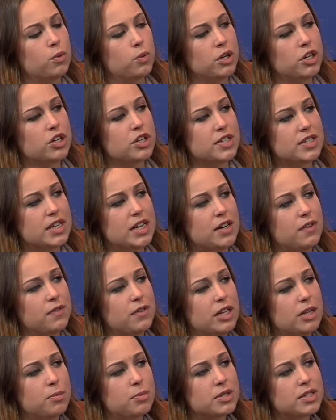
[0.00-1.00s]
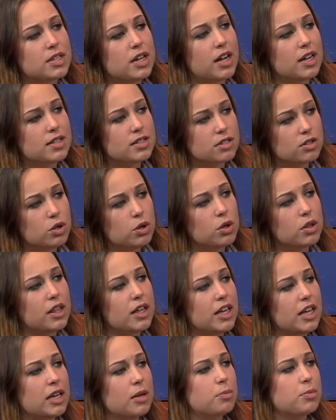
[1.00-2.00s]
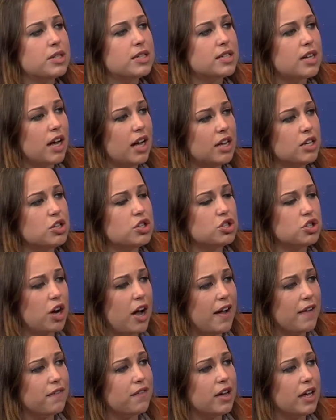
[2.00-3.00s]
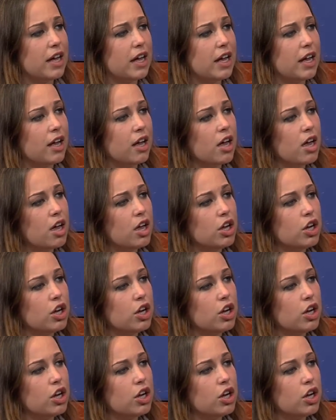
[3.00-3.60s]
the winter safety besides clothing, besides driving?